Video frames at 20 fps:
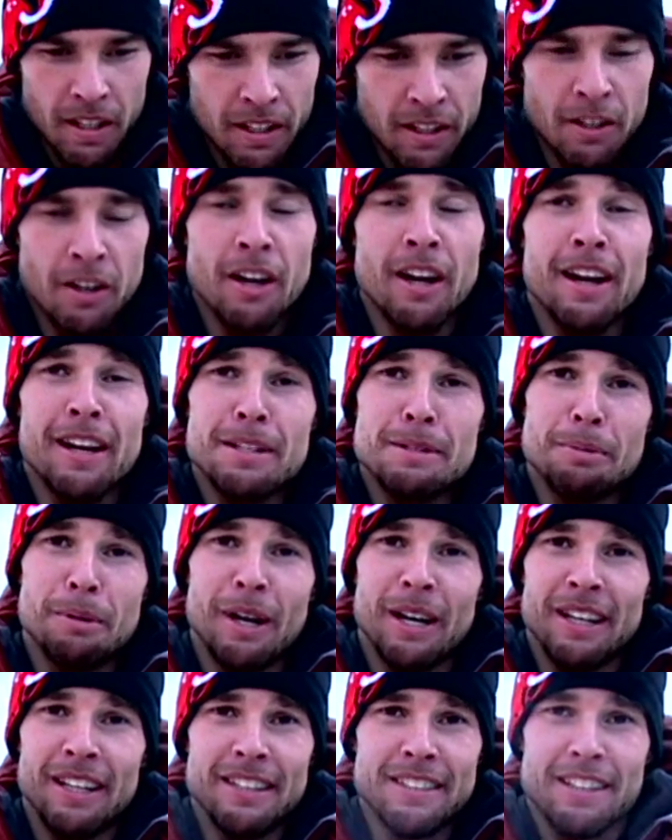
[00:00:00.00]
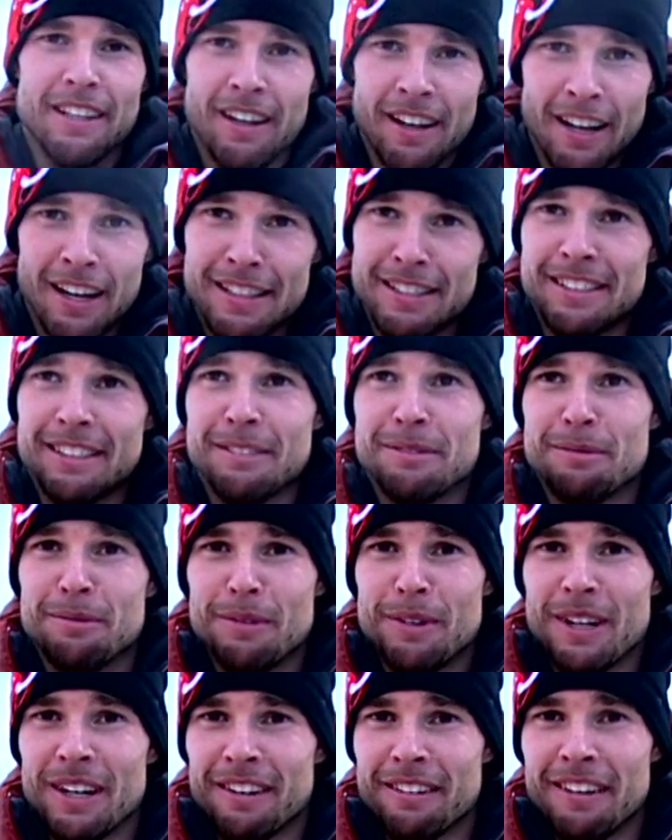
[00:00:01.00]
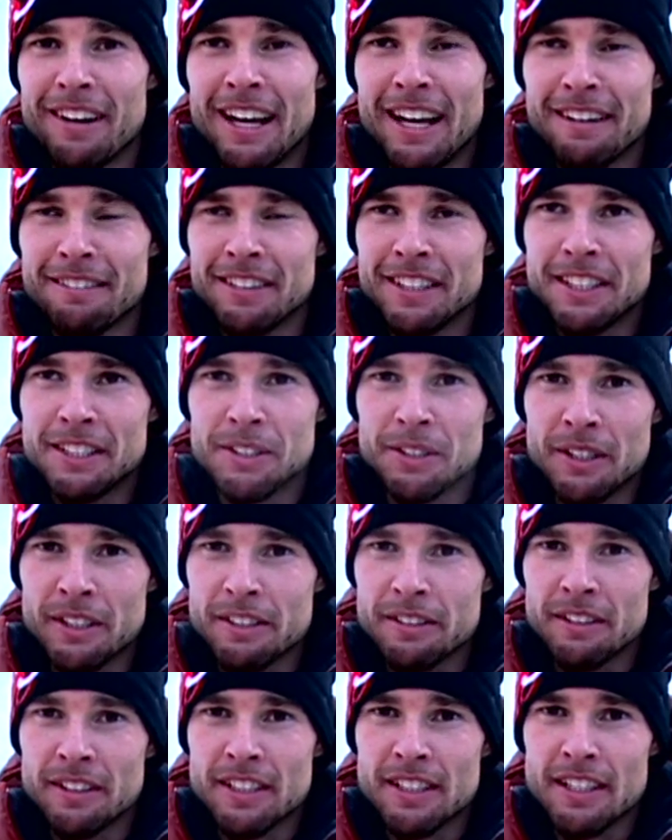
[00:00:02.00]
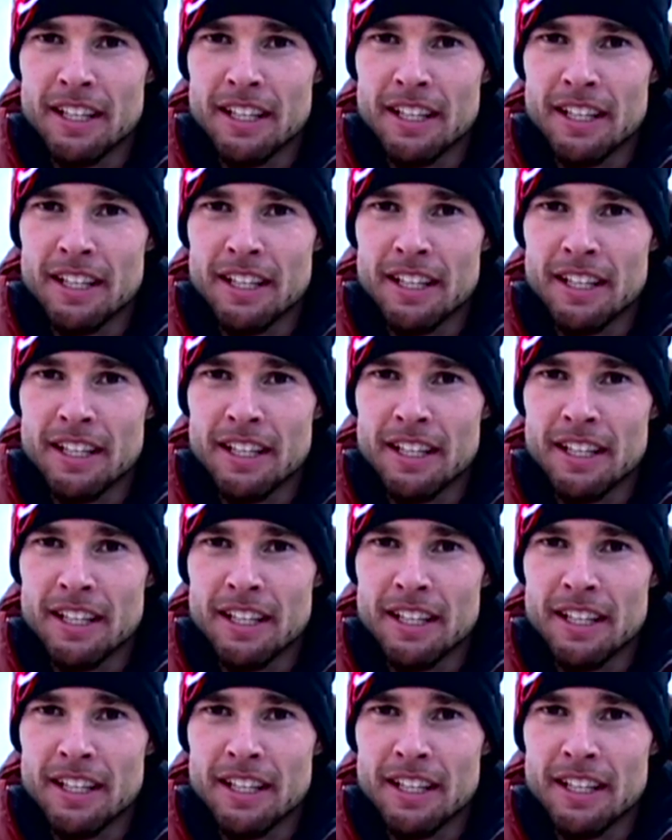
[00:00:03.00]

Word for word: Ouray Ice Park is awesome. What a rad resource for this